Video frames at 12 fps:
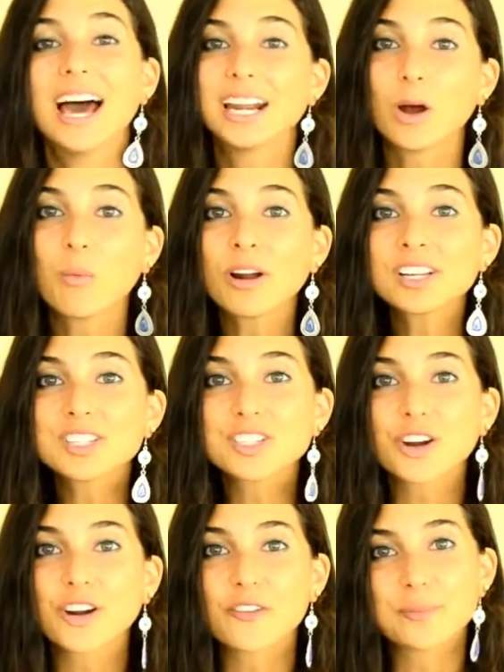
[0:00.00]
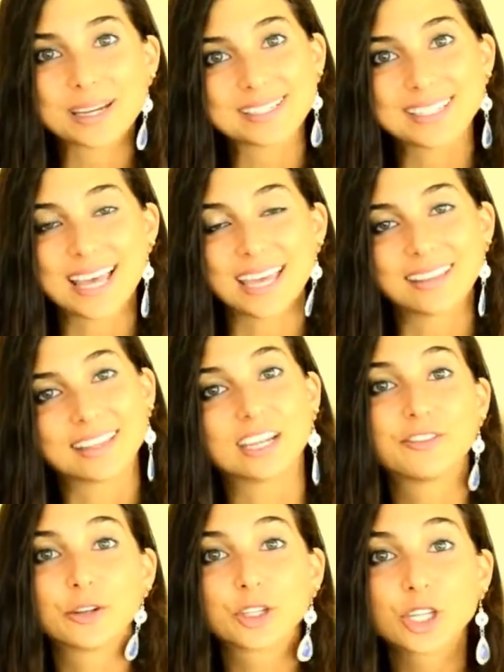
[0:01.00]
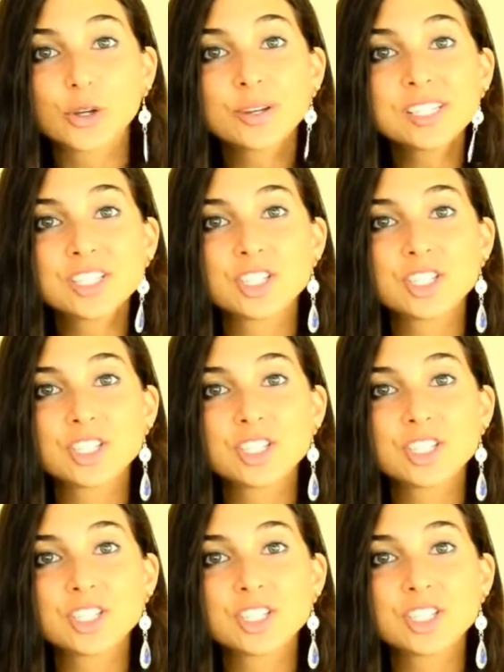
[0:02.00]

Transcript: And I want to start off by saying that if you're curious